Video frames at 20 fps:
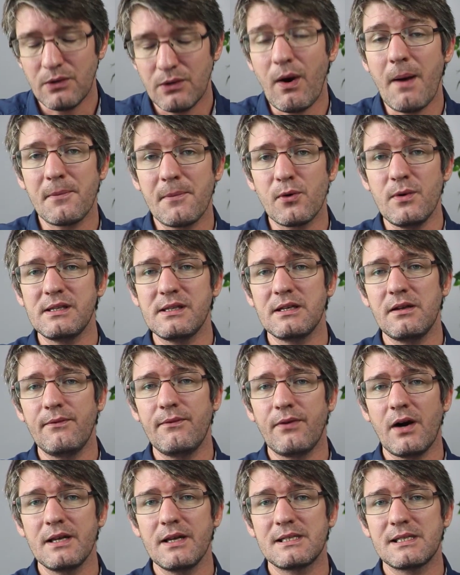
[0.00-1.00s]
Now, I'm going to
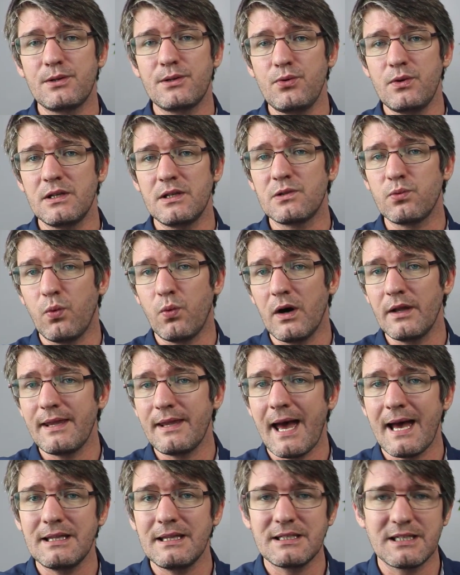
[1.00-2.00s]
invite student
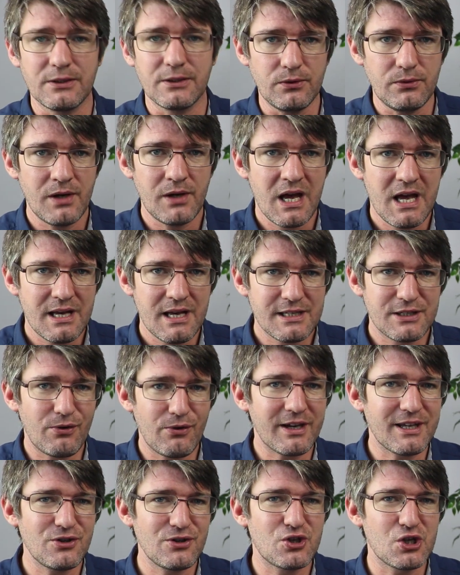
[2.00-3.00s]
one and two
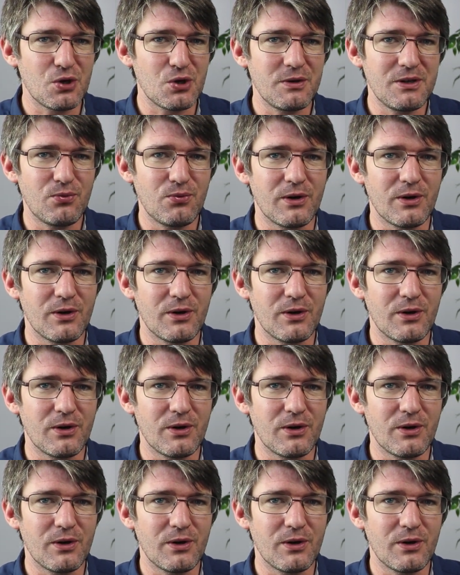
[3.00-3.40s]
so I can show you